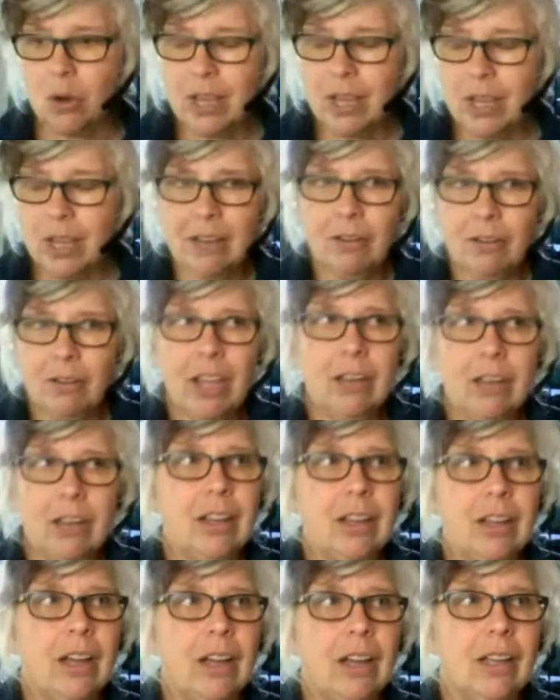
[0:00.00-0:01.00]

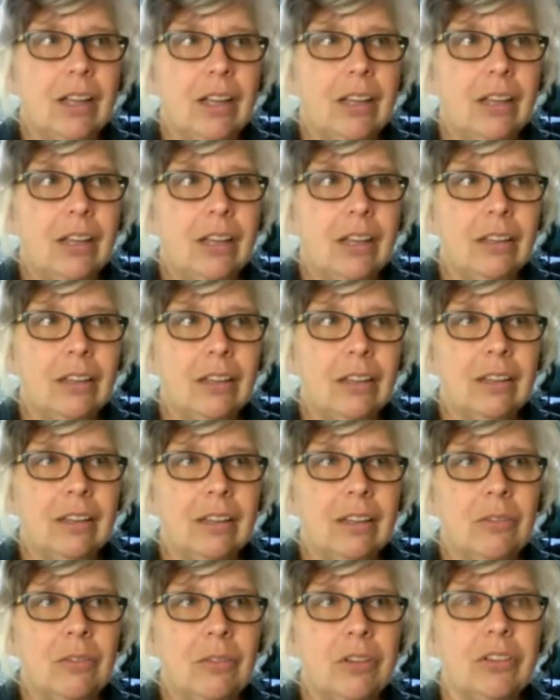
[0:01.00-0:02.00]

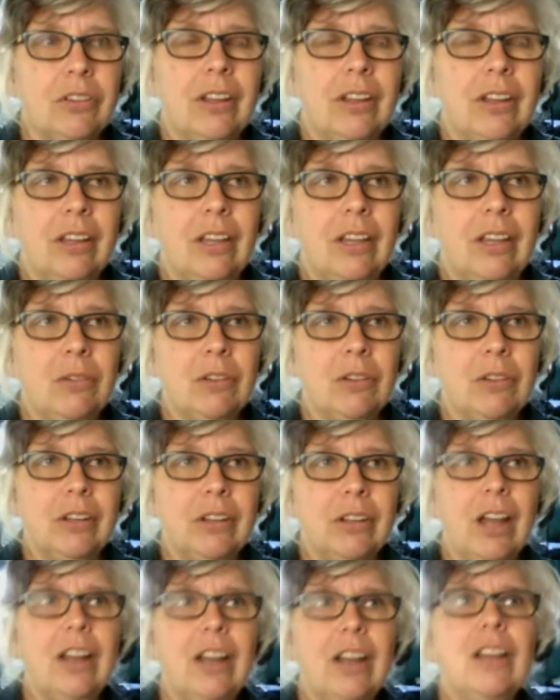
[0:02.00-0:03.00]
it was an
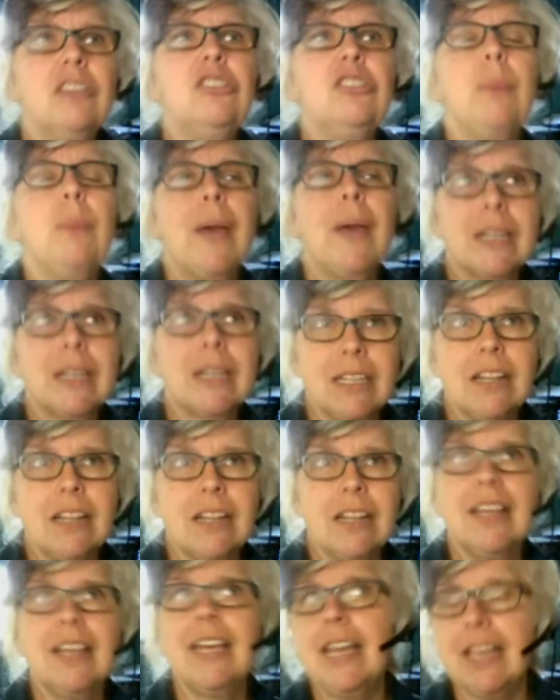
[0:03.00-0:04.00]
unexpected
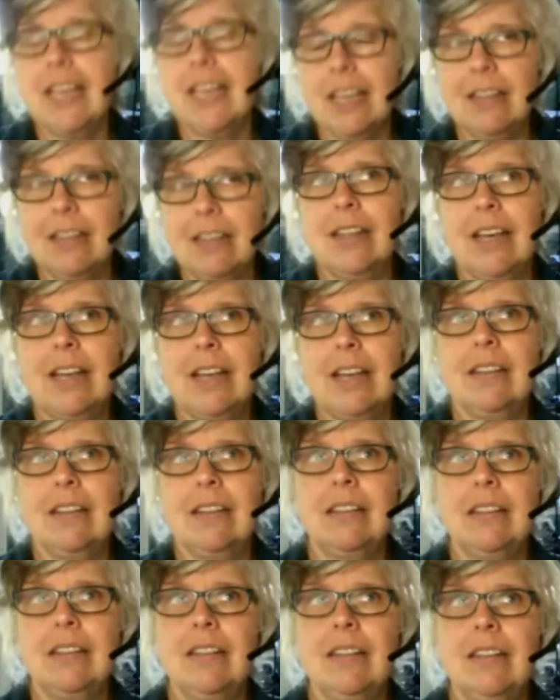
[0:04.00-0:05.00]
thing that the
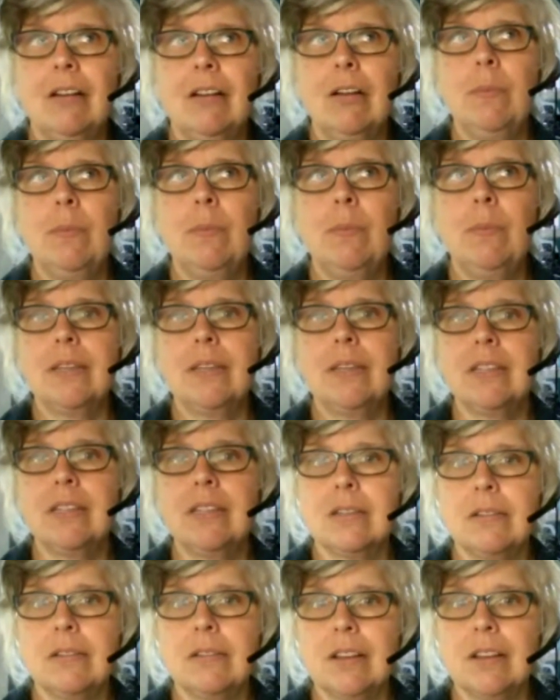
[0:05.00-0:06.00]

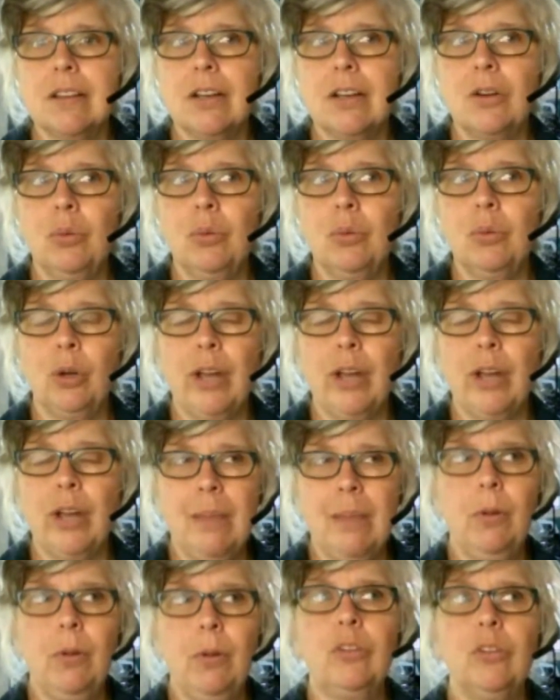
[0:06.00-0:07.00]
therapists were
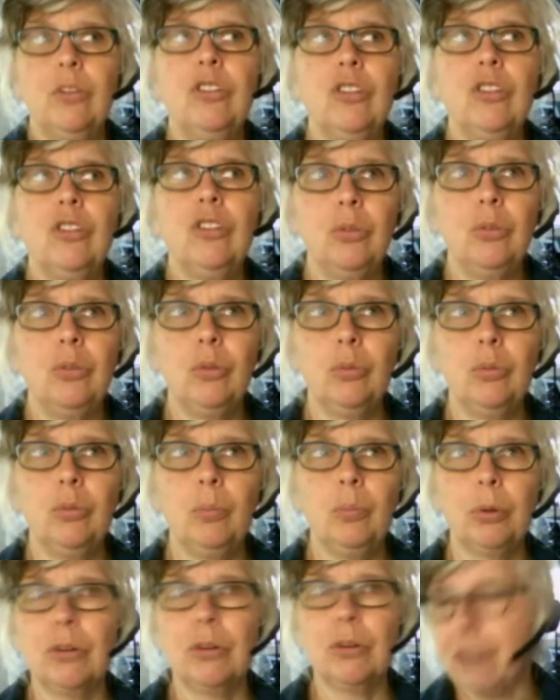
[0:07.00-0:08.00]
able to
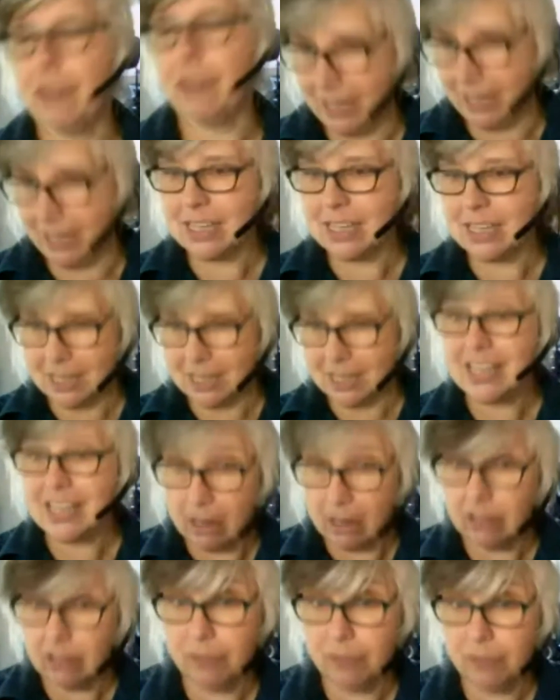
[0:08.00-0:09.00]
provide a
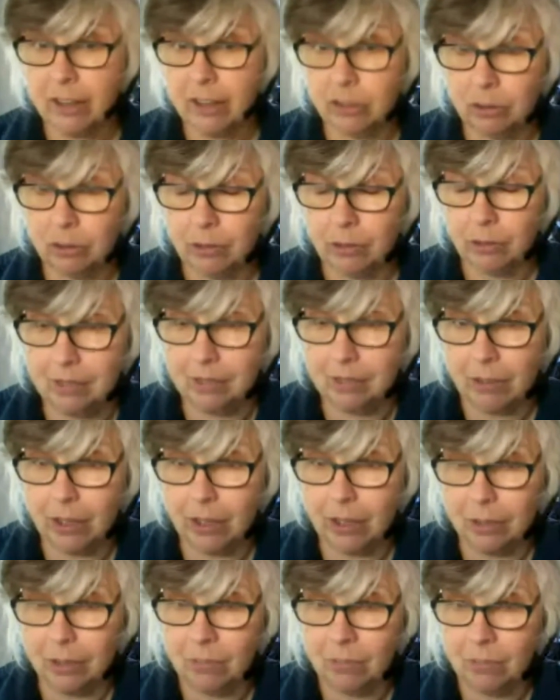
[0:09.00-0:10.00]
satisfactory
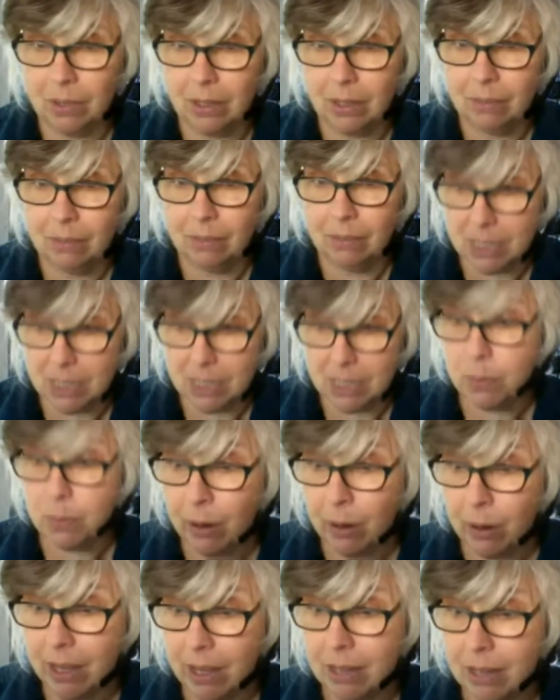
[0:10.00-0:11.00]

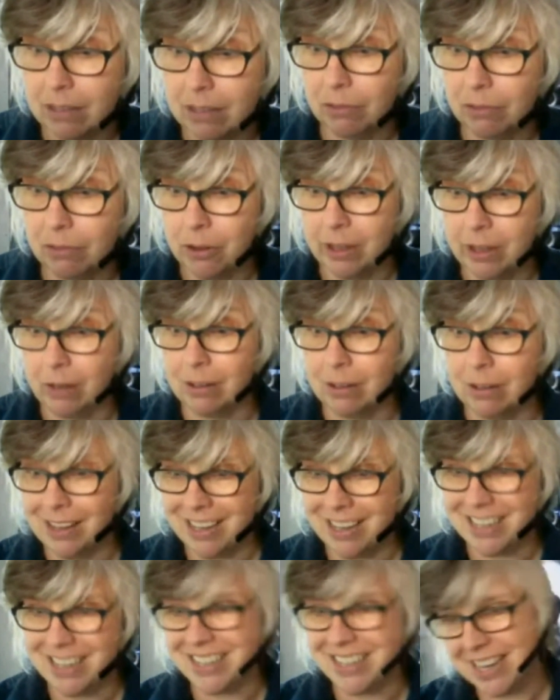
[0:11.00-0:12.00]
experience for their
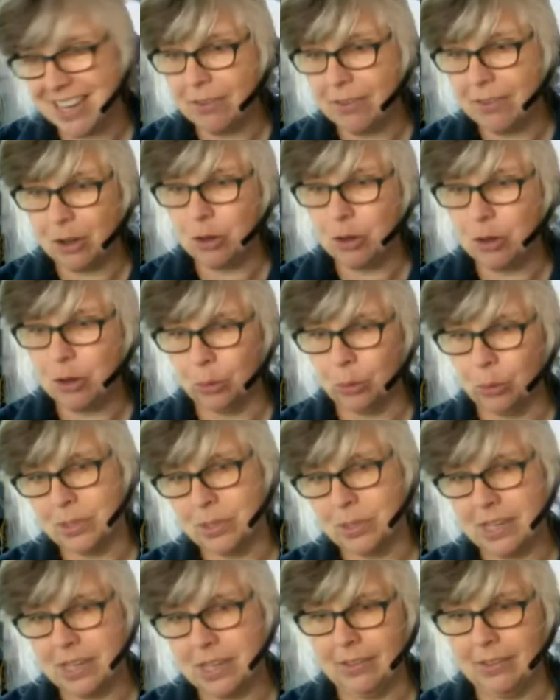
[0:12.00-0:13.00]
clients, even who were
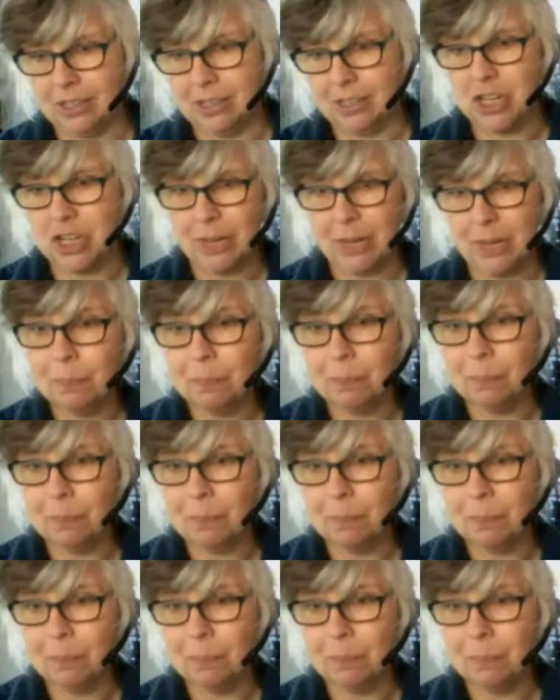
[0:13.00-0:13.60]
receiving the sham.